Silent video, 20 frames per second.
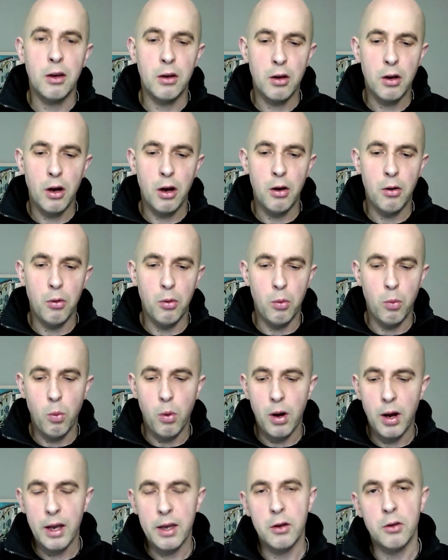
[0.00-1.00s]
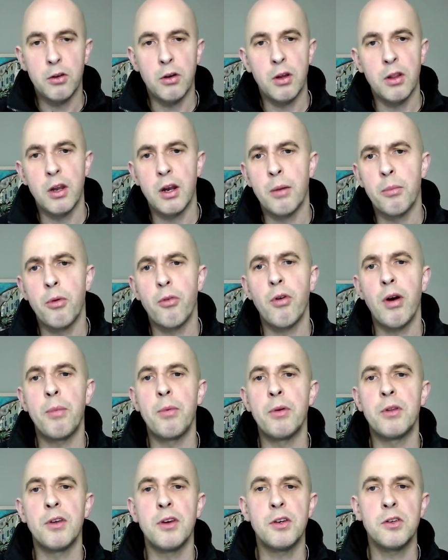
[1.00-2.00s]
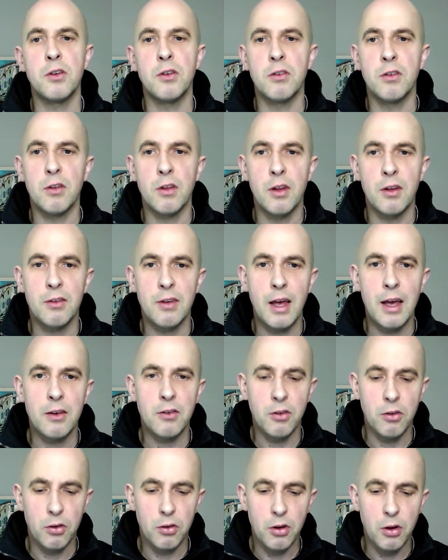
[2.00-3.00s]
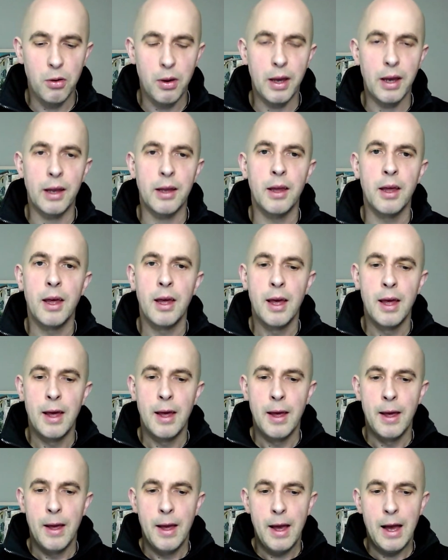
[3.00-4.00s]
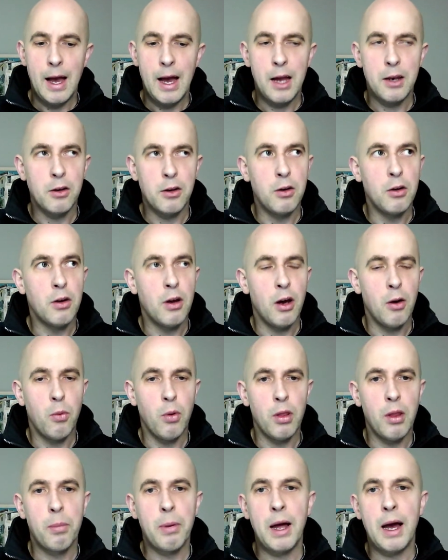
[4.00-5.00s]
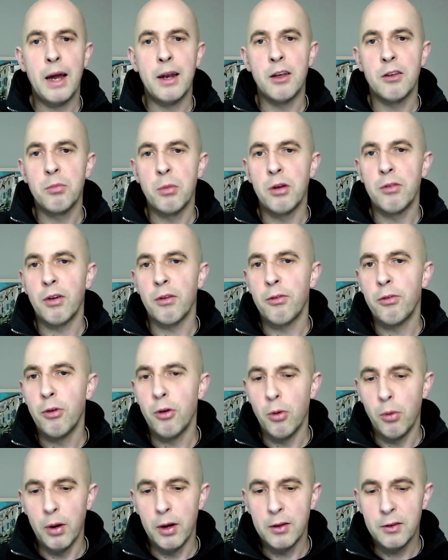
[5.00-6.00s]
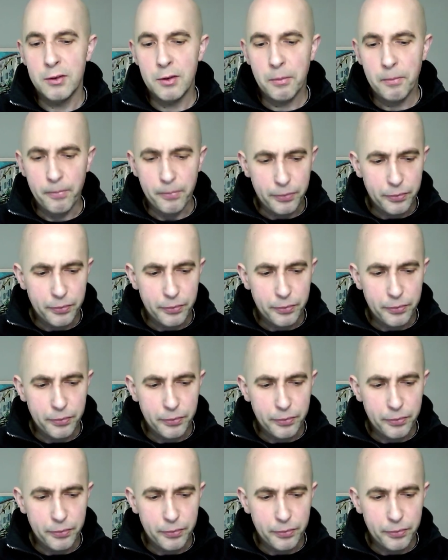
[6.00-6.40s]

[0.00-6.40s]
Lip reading: you know why you're doing the number of repetitions and the sets you're doing, and you know what the plan is moving forwards,